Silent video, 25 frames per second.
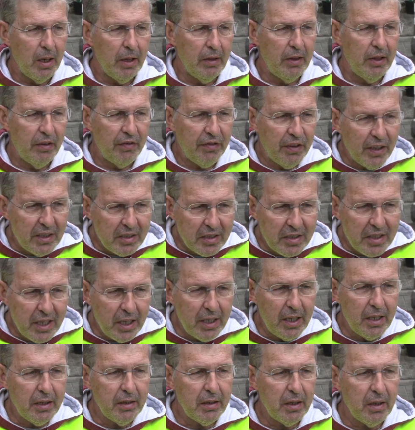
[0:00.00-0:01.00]
the first
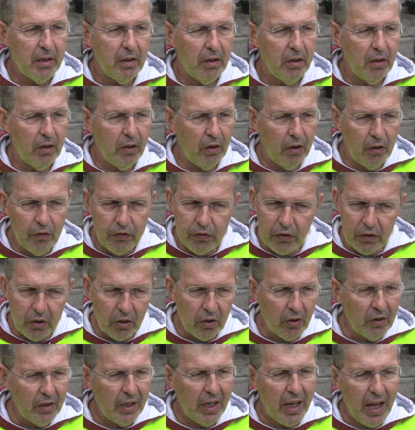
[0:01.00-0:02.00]
day of
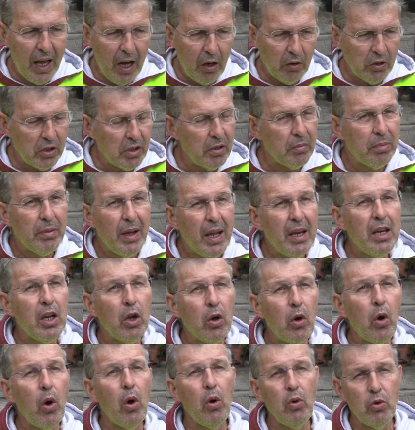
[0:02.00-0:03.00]
course, the house very
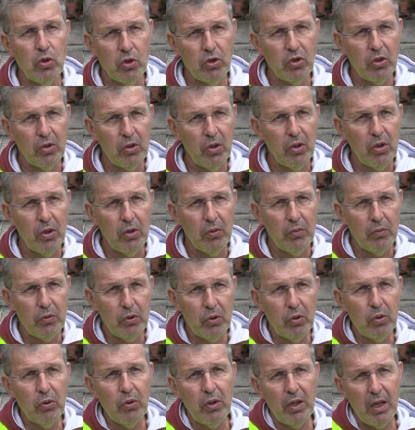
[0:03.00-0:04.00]
close
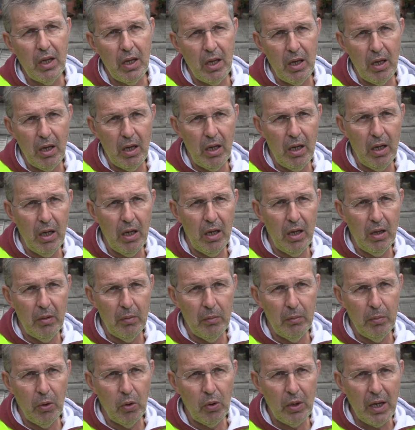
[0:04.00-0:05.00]
to the uh,
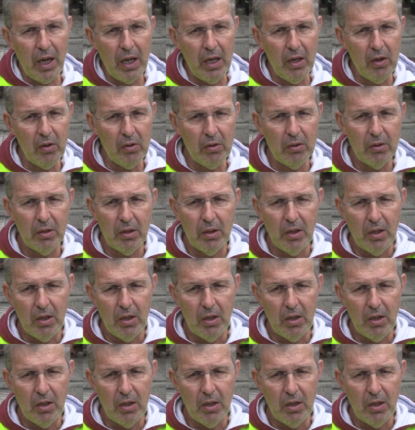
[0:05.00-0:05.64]
volcano